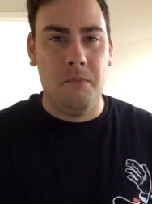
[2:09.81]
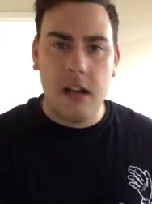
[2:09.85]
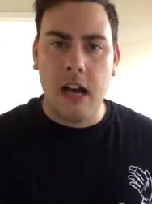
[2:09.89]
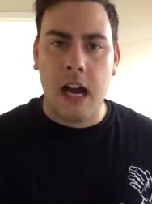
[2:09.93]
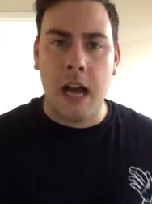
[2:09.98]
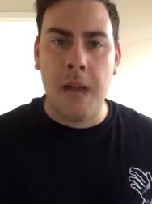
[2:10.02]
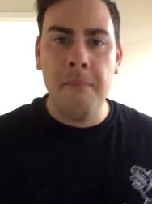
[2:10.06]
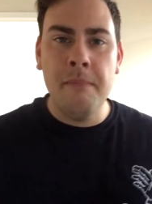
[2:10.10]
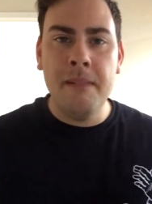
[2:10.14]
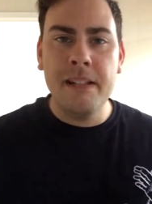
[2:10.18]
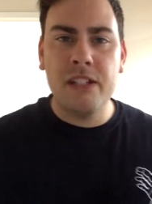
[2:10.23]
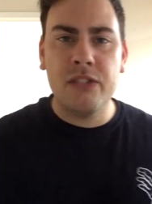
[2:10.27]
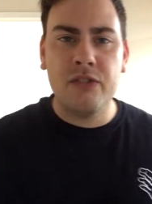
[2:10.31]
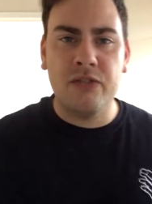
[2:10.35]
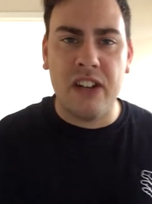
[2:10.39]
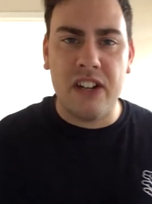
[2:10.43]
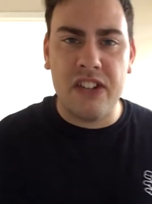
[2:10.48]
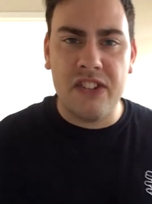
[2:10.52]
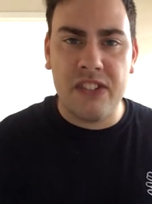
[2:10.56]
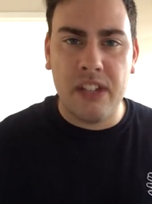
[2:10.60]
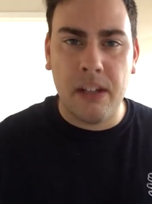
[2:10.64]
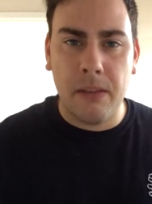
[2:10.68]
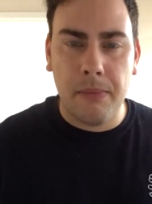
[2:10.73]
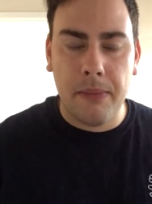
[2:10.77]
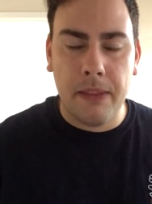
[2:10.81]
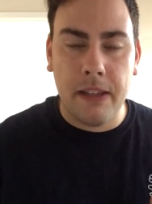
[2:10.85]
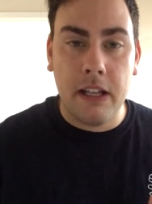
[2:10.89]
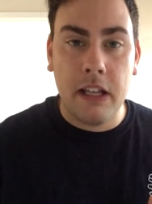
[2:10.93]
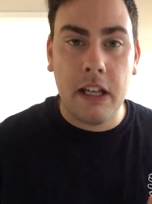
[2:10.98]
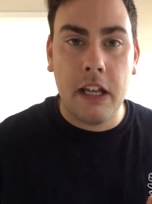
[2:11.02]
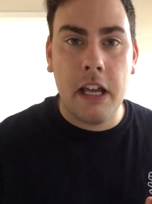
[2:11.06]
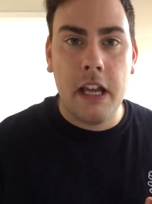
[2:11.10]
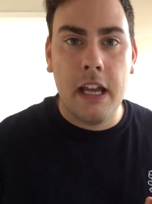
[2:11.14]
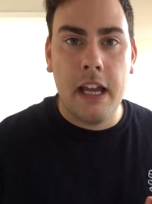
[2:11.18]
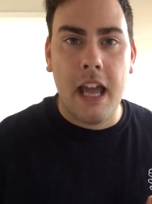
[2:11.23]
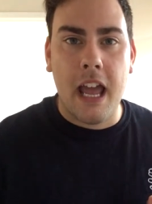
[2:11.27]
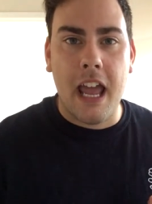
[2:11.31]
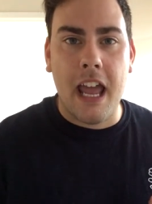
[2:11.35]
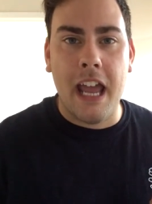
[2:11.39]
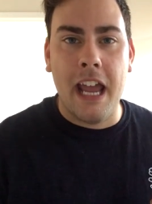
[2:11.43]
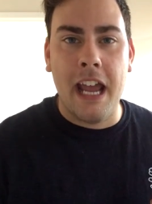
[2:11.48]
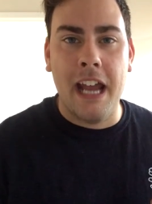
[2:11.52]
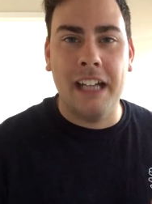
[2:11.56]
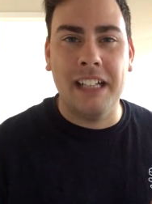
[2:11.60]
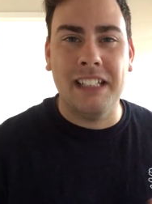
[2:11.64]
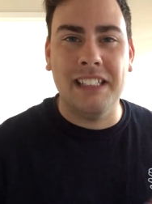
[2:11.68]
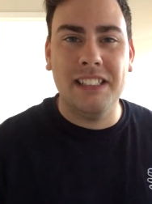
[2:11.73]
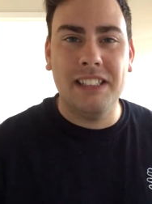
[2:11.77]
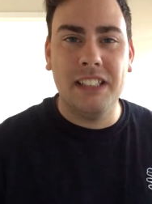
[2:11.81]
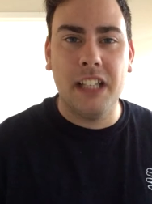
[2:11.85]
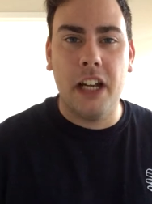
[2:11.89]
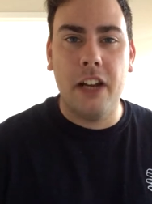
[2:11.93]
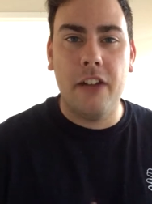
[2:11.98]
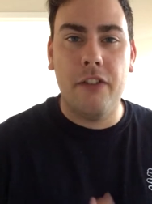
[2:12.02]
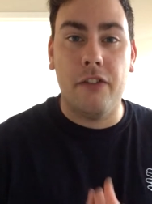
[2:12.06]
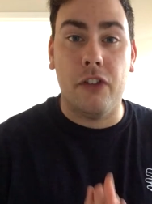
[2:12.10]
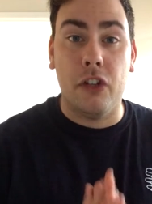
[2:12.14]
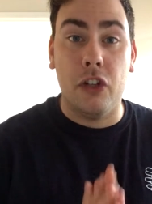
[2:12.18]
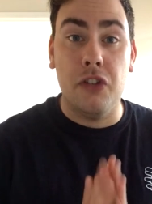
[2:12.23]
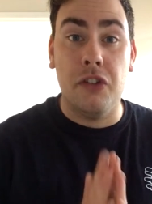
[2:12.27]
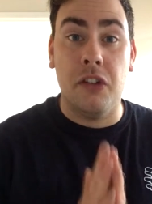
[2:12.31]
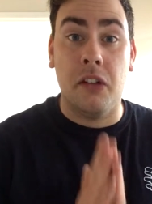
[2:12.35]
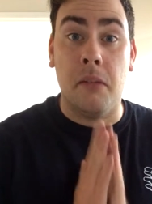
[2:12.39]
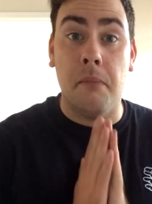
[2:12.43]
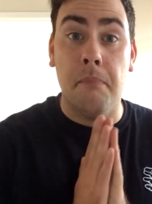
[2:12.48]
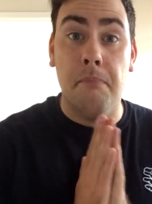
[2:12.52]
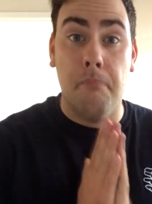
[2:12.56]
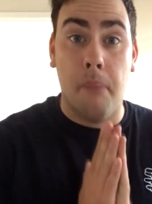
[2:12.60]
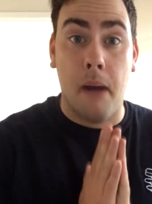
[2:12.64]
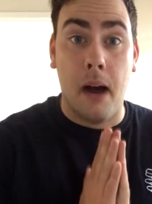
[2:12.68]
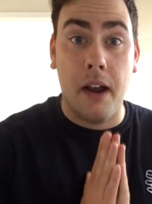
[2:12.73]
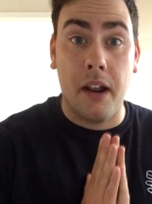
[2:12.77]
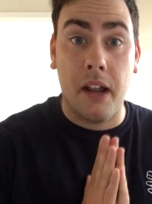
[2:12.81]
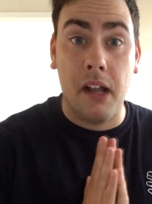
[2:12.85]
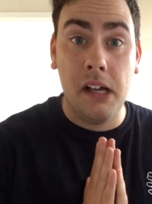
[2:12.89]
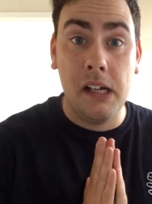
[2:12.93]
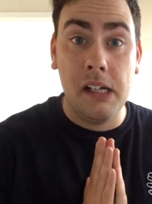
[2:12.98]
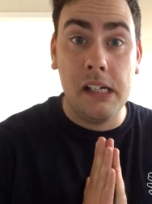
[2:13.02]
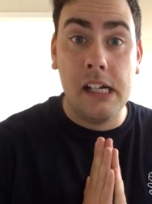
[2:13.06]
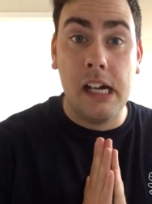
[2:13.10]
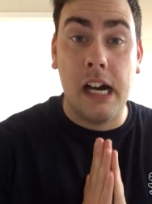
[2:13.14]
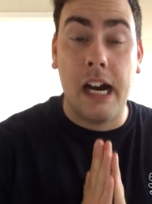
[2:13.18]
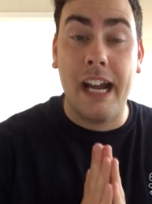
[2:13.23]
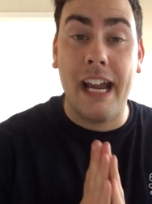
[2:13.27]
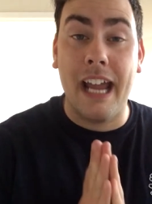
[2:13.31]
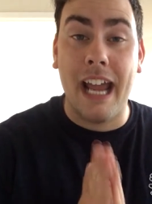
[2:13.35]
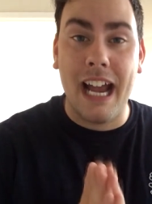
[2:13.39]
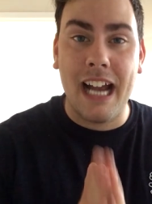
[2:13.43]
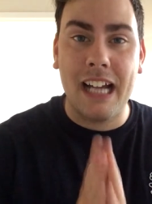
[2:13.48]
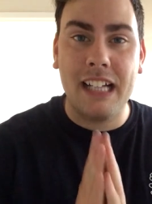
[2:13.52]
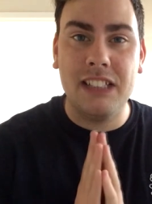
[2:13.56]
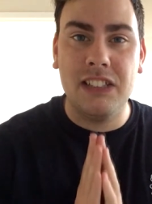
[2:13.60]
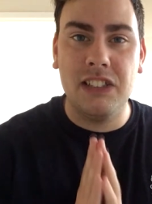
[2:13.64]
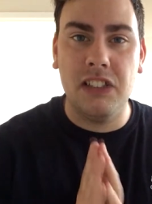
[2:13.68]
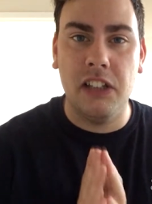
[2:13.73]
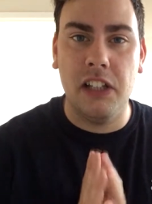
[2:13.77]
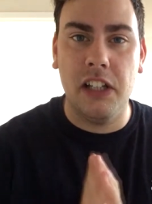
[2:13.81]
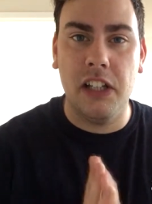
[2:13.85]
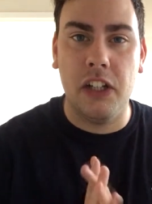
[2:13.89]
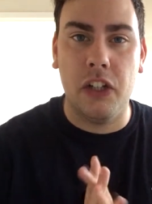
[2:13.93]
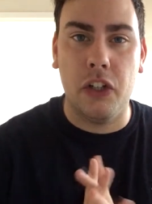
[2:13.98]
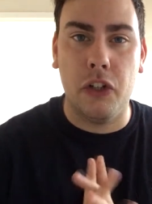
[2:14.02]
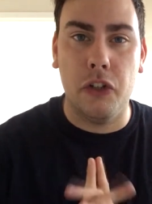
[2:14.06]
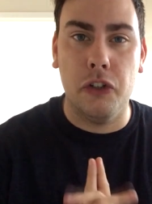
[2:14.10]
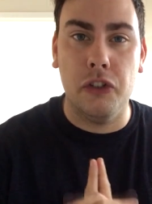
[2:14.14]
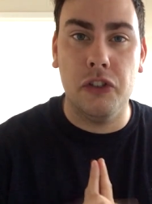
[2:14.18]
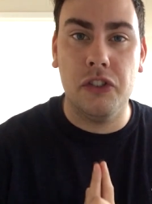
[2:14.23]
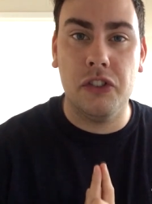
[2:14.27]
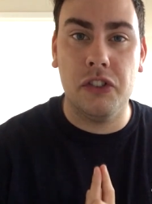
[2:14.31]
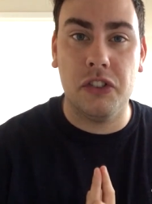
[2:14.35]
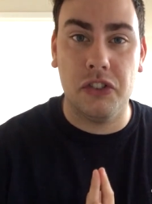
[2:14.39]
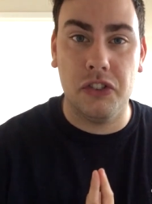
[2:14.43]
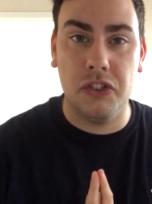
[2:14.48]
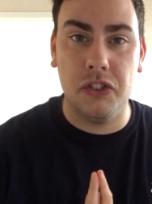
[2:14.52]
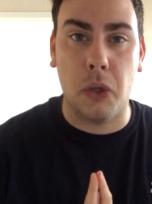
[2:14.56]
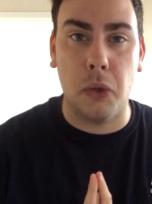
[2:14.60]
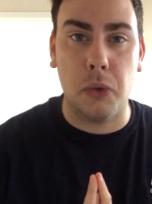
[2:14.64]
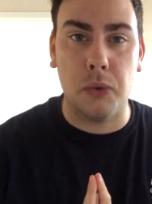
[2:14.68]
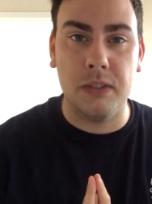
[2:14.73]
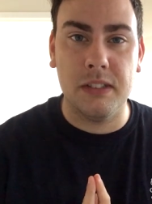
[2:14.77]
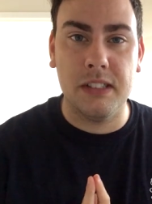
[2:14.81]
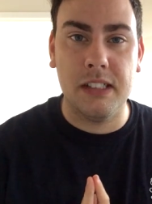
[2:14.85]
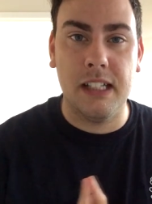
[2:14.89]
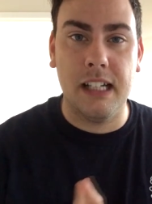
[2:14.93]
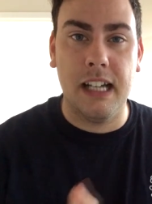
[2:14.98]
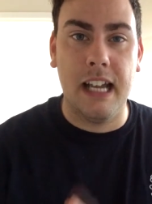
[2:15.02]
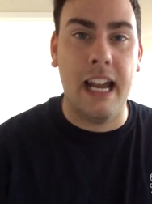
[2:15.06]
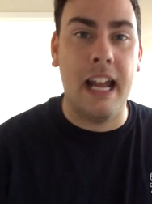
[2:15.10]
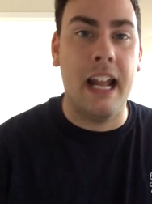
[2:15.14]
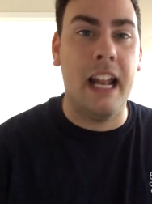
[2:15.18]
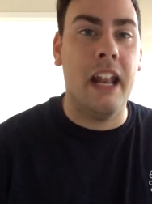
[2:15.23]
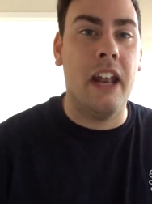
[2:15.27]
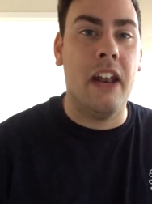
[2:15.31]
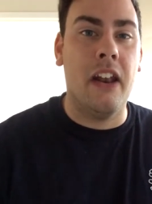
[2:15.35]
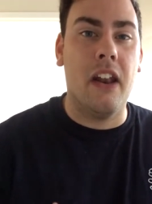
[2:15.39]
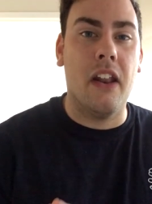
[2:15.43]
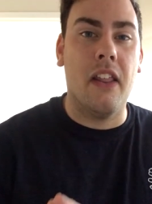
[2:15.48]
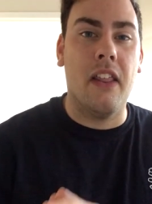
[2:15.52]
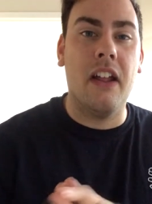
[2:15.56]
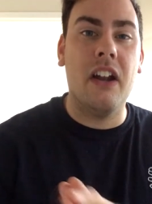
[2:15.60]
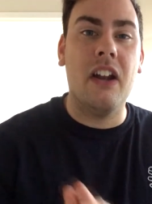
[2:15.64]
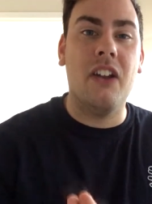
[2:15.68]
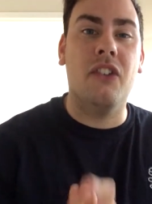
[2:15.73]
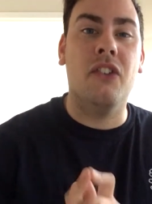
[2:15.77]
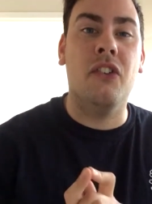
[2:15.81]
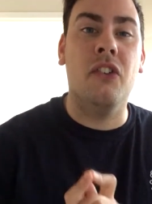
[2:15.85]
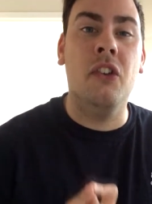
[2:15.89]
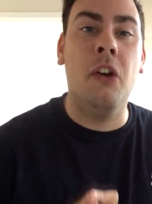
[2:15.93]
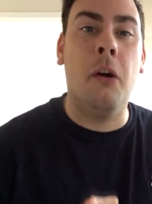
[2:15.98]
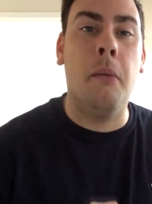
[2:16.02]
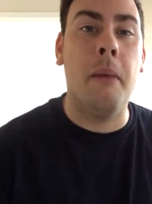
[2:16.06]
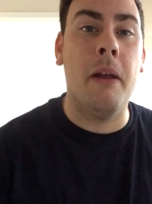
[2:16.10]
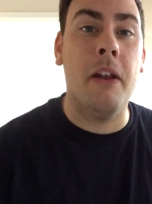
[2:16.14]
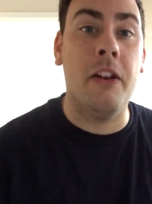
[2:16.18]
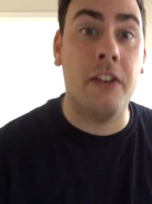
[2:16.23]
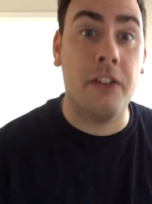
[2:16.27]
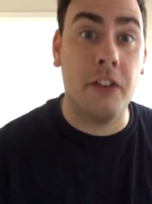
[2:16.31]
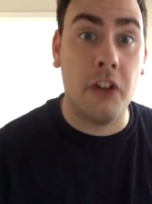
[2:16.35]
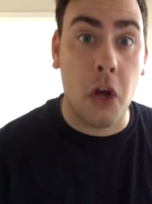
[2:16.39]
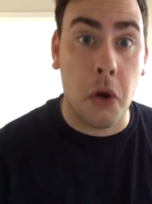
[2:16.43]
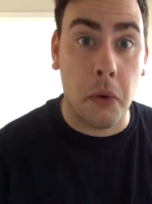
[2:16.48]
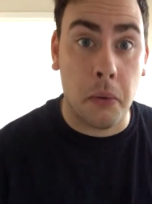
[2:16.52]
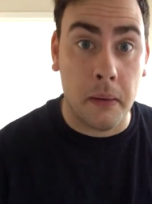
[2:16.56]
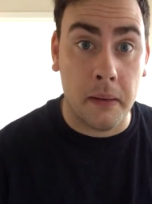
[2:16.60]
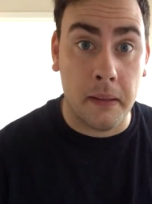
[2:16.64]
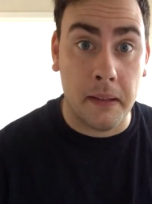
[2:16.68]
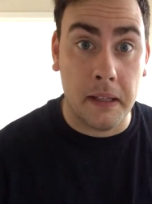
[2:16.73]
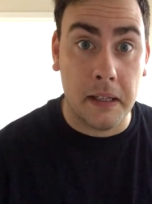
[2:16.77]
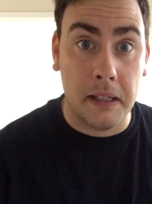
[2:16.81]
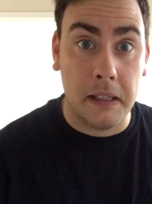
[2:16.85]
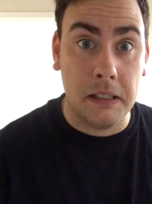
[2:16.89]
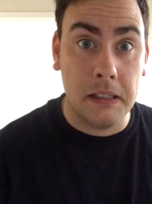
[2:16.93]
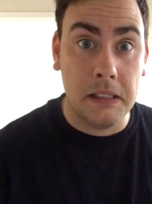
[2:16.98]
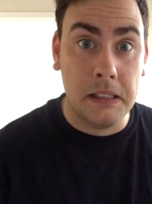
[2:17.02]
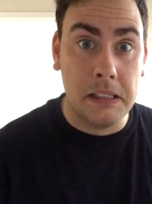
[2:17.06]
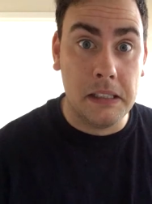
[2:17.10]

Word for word: I misread something and instead of using butter, I actually used salt and that is not meant to go in there.